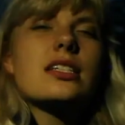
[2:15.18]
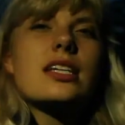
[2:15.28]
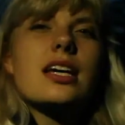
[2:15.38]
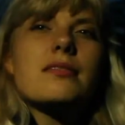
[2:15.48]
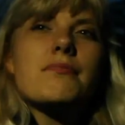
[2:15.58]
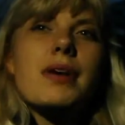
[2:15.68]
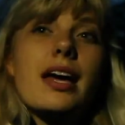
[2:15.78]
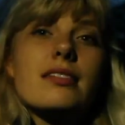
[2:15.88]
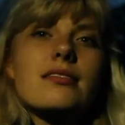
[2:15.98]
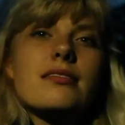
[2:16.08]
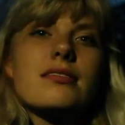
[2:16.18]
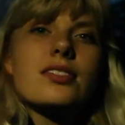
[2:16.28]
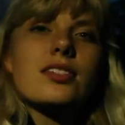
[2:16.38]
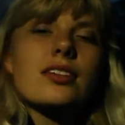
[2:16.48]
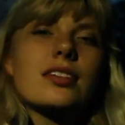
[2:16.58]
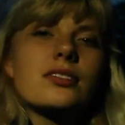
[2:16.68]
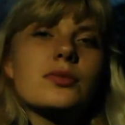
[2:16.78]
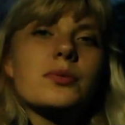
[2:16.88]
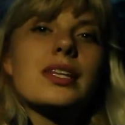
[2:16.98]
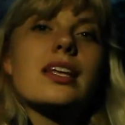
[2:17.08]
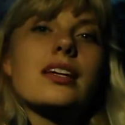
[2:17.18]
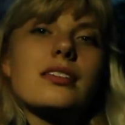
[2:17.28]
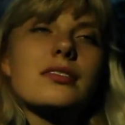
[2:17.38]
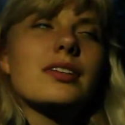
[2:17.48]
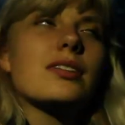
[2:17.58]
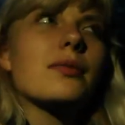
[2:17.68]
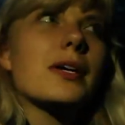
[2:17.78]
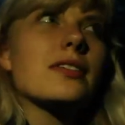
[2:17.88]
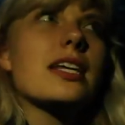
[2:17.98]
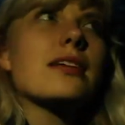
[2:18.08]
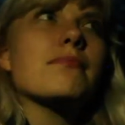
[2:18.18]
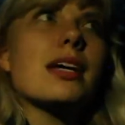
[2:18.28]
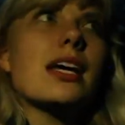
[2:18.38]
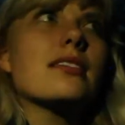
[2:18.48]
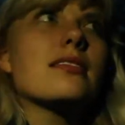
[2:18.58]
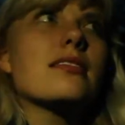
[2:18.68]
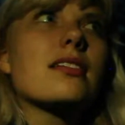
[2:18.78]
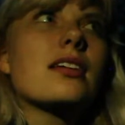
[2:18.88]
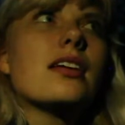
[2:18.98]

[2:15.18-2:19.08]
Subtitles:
10 bats tonight, or we think around about 10 bats.